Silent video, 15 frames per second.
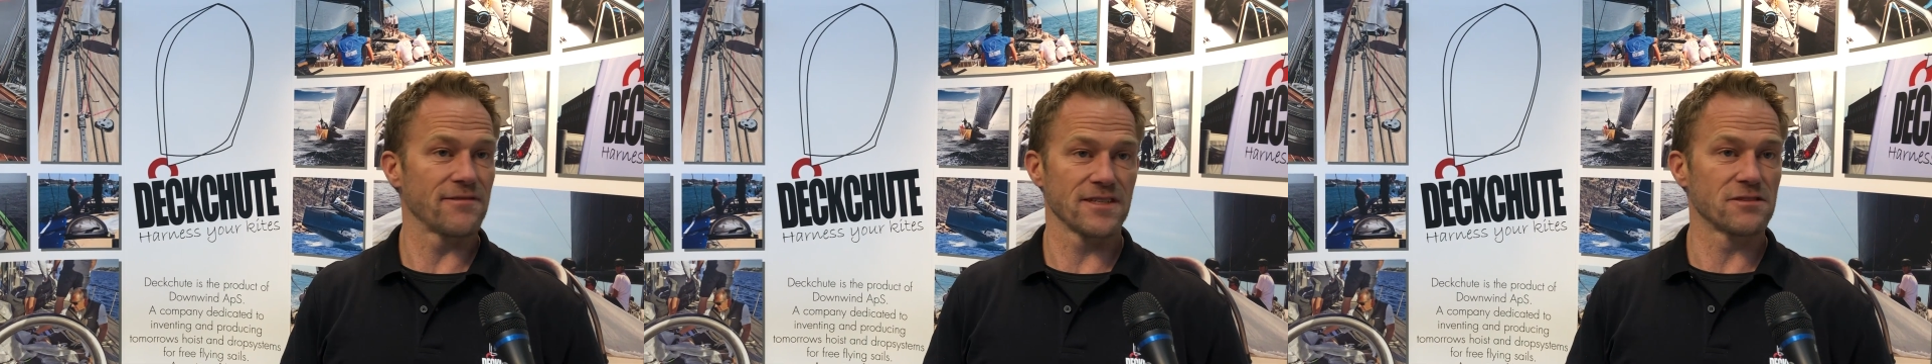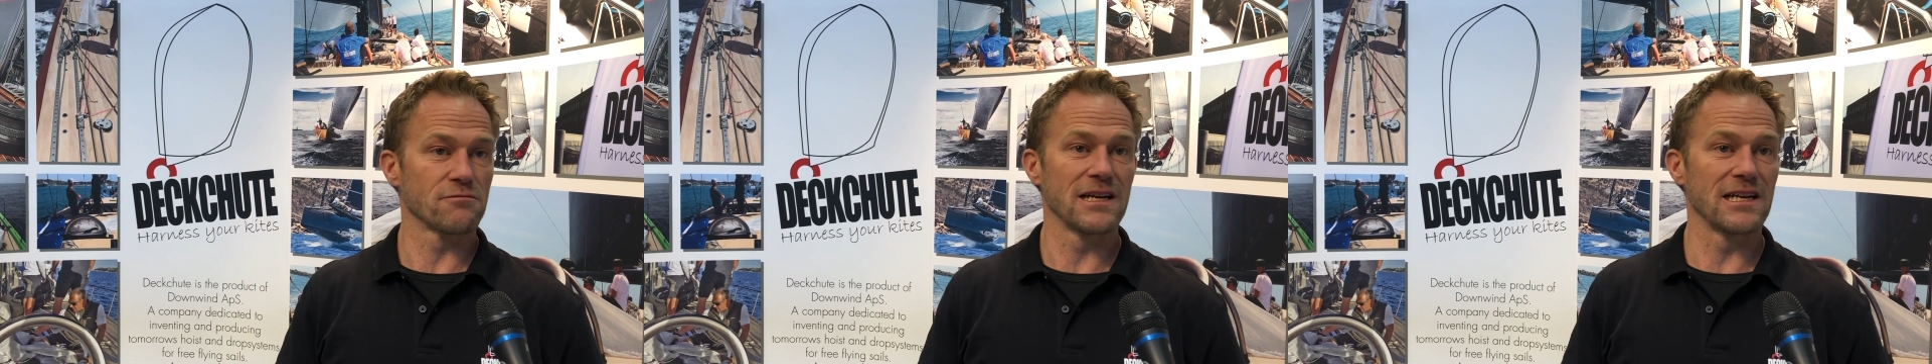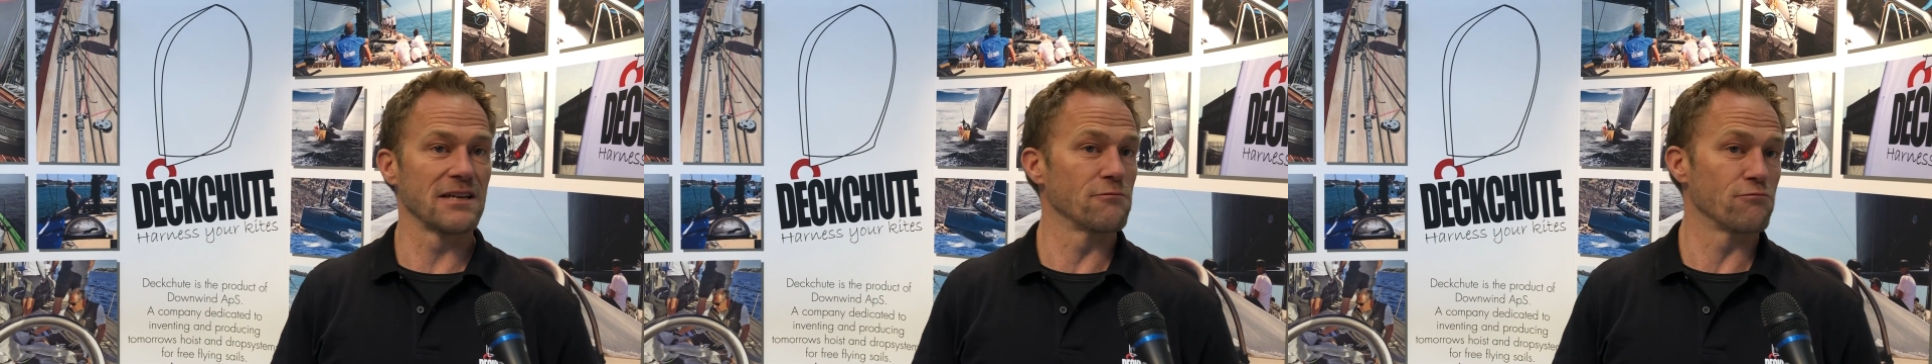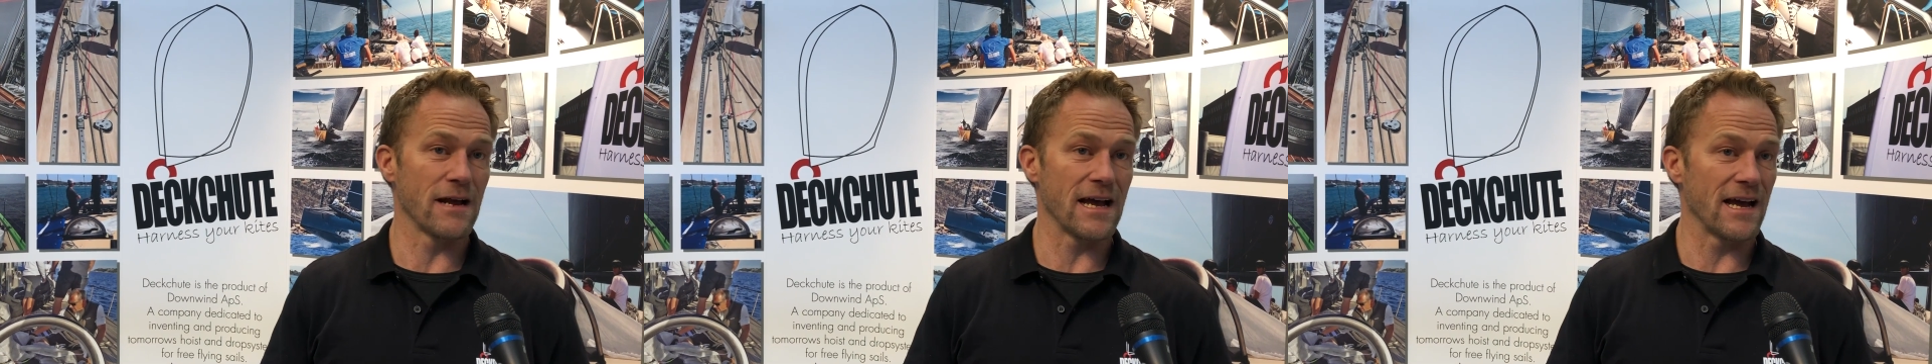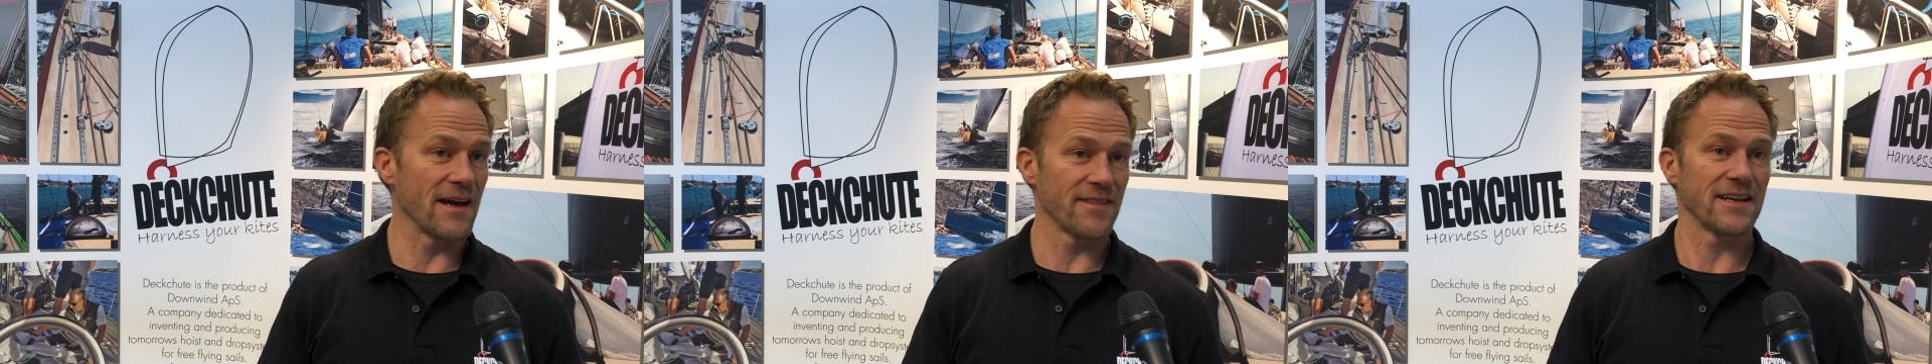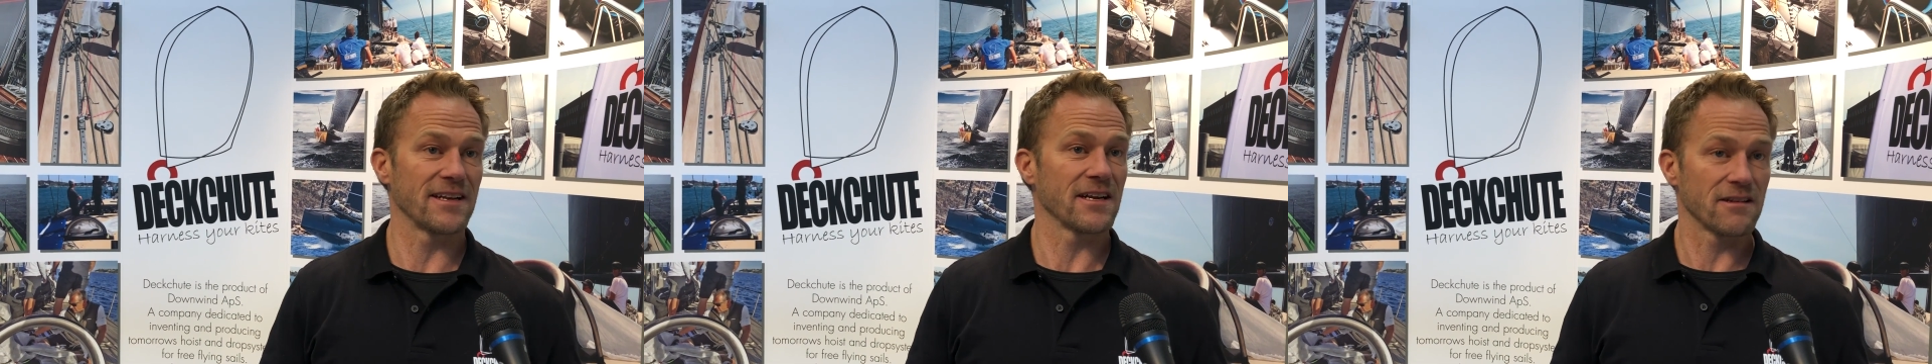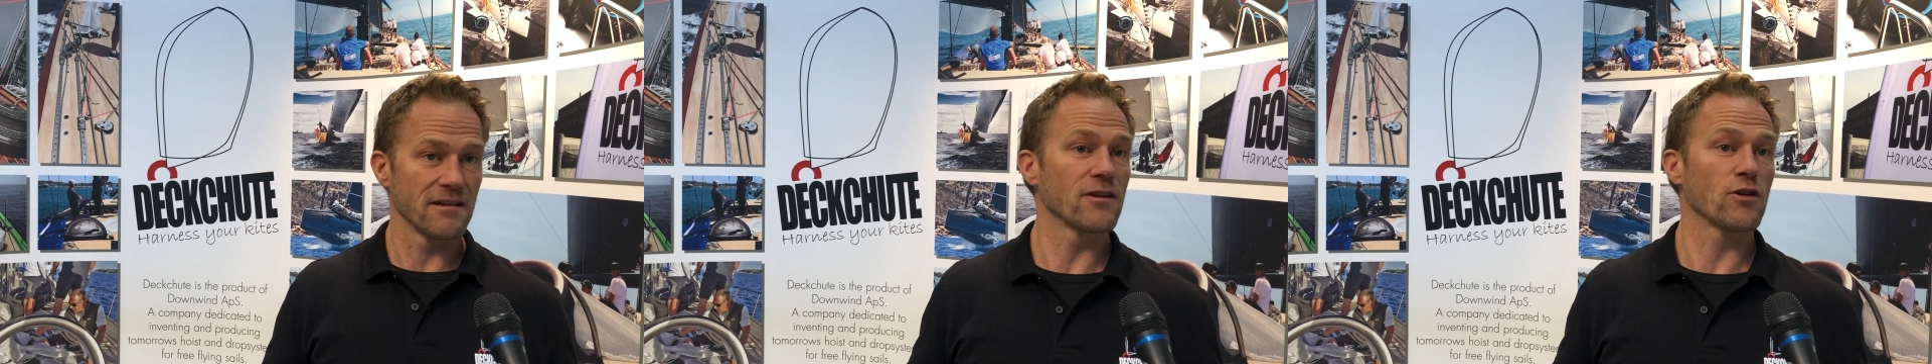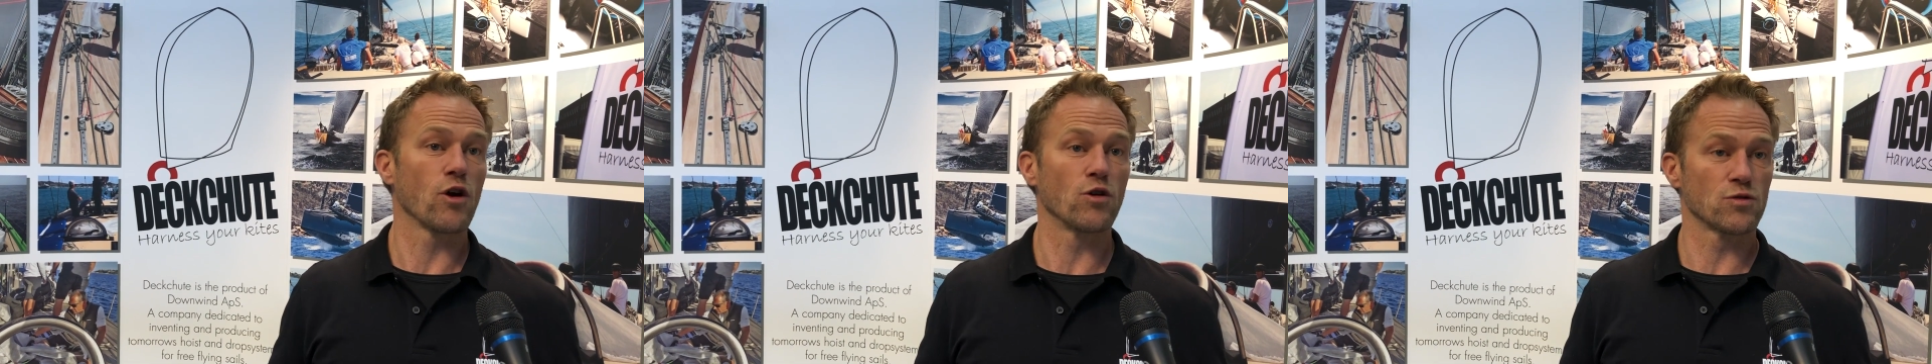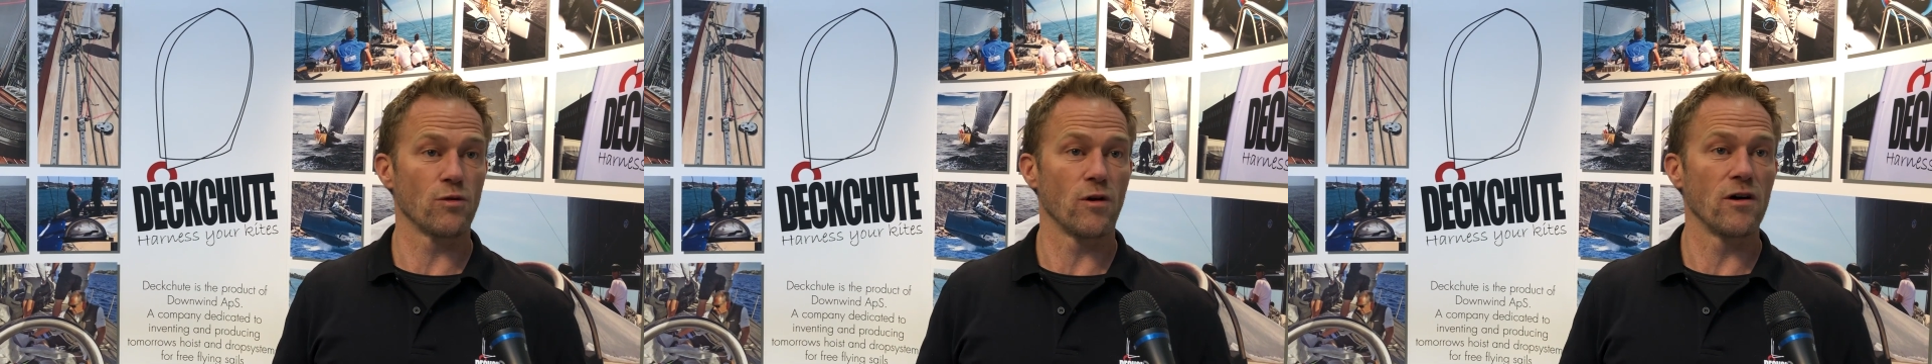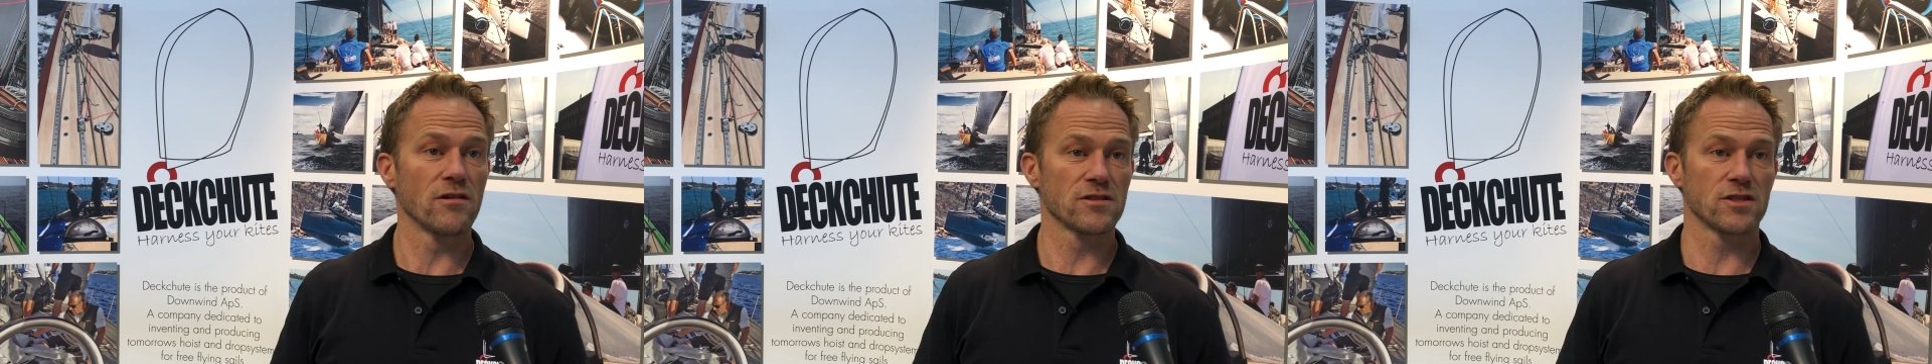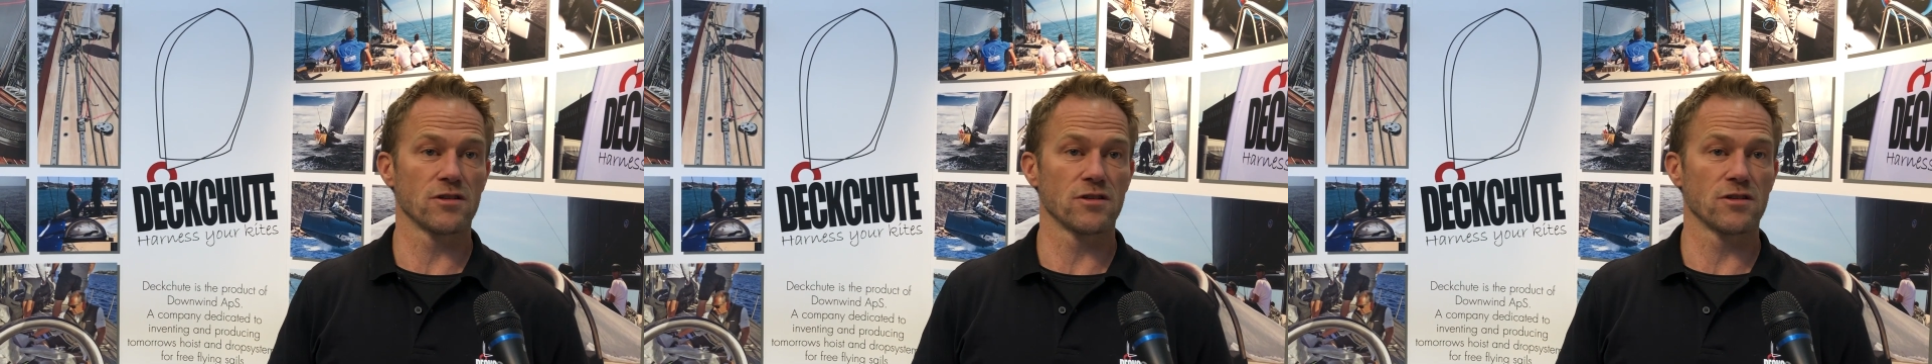It's really rare that it goes wrong,